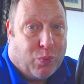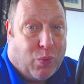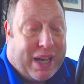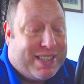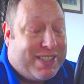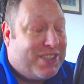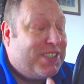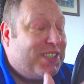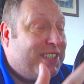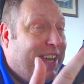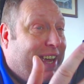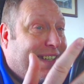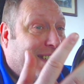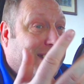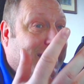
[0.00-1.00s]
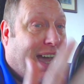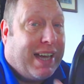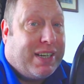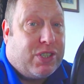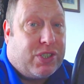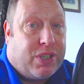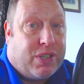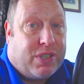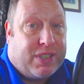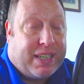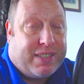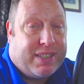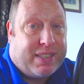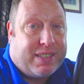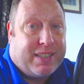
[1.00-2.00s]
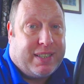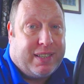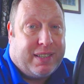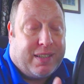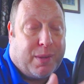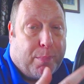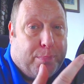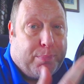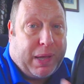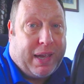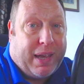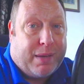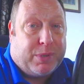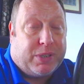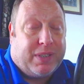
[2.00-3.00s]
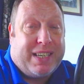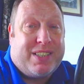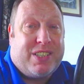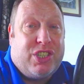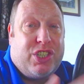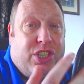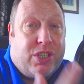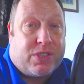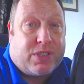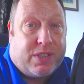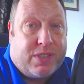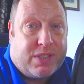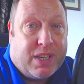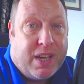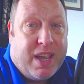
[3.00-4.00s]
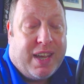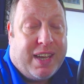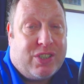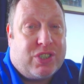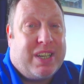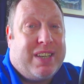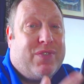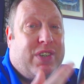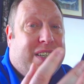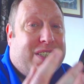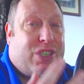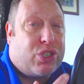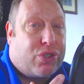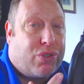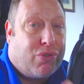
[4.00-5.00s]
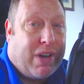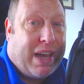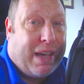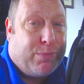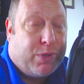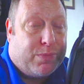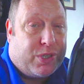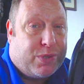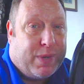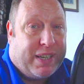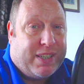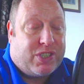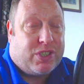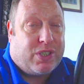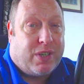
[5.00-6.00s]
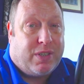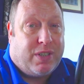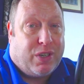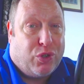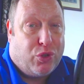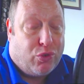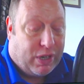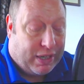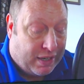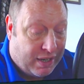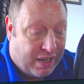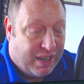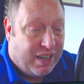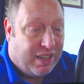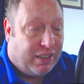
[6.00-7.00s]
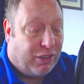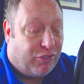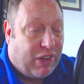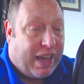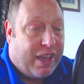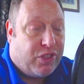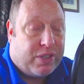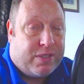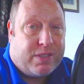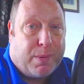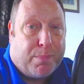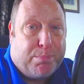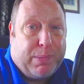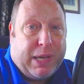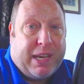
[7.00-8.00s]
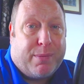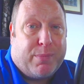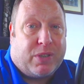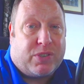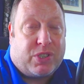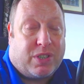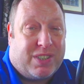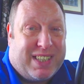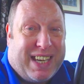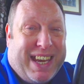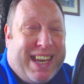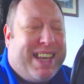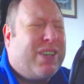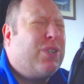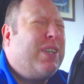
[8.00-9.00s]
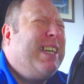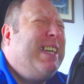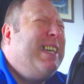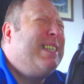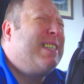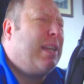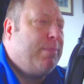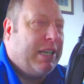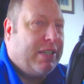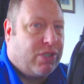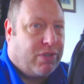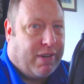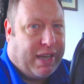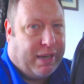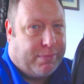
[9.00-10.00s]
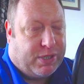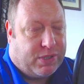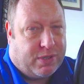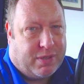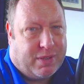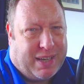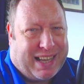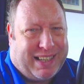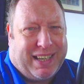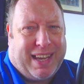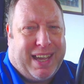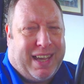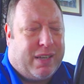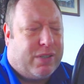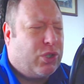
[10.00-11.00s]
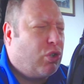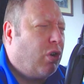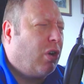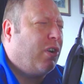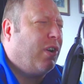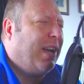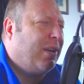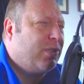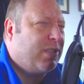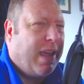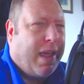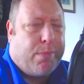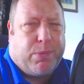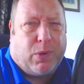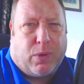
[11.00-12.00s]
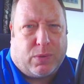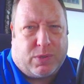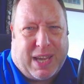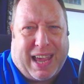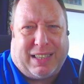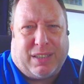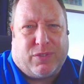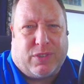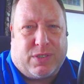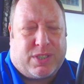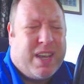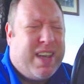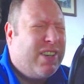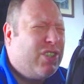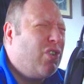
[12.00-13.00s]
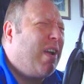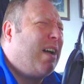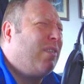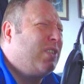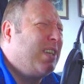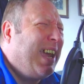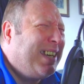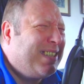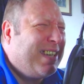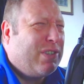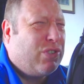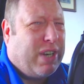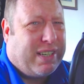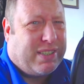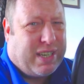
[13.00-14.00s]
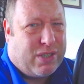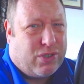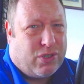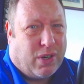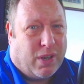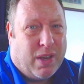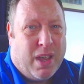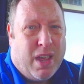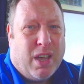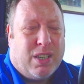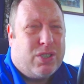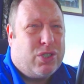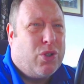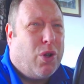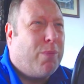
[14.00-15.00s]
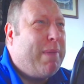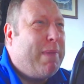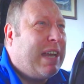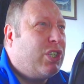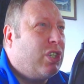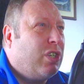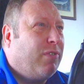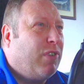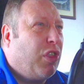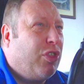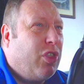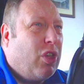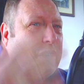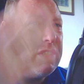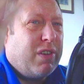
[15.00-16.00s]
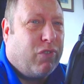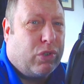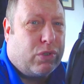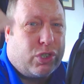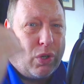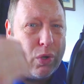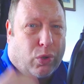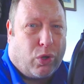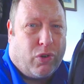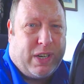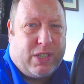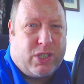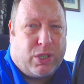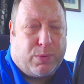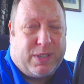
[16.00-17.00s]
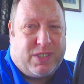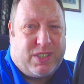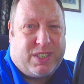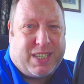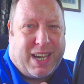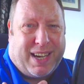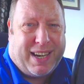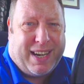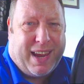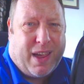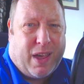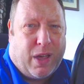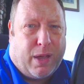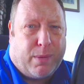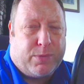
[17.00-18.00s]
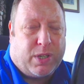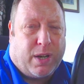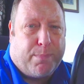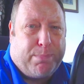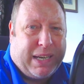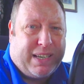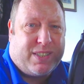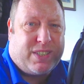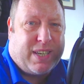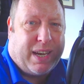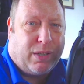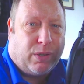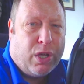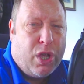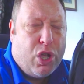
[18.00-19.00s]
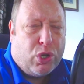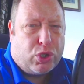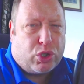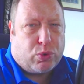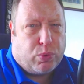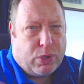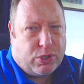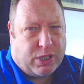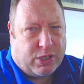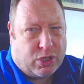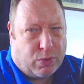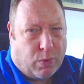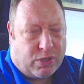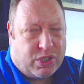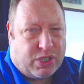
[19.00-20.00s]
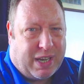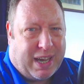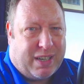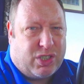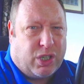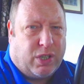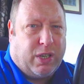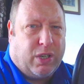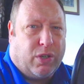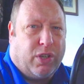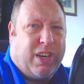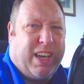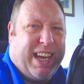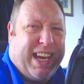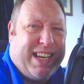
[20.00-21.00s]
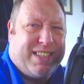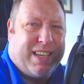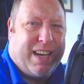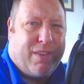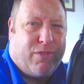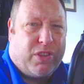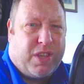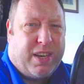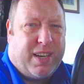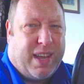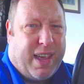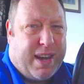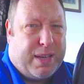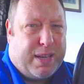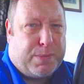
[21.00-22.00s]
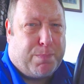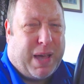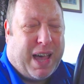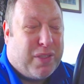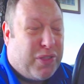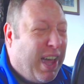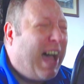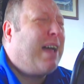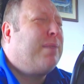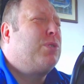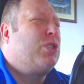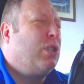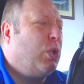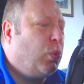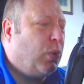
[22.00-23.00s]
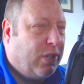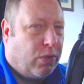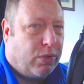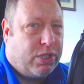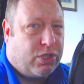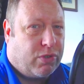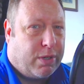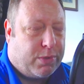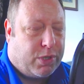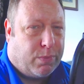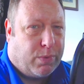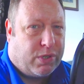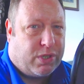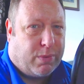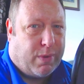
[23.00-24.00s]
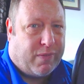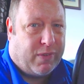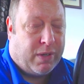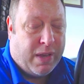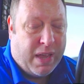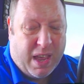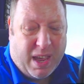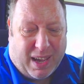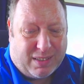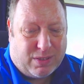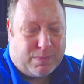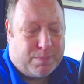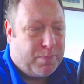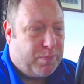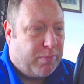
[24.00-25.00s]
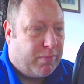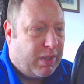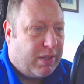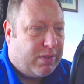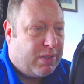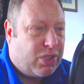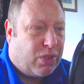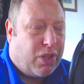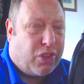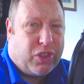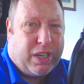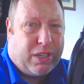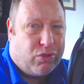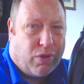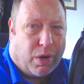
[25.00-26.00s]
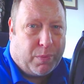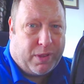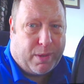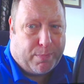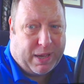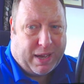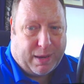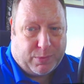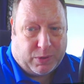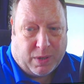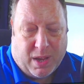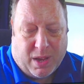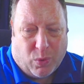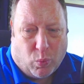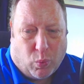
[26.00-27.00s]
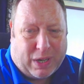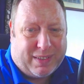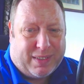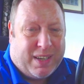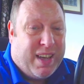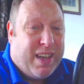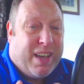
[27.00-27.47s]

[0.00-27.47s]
Why doesn't it say dinosaurs existed in the Bible? It doesn't. It doesn't even describe them to any certain degree. Leviathans and behemoths could easily be described as alligators, crocodiles, hippos, elephants, giraffes, etc., etc. There's no mention of a 30-foot tall creature with tiny arms and a big tail swooshing to one side to the other, eating everything in its path. Absolutely no description whatsoever. And there's other things wrong with the Bible. What?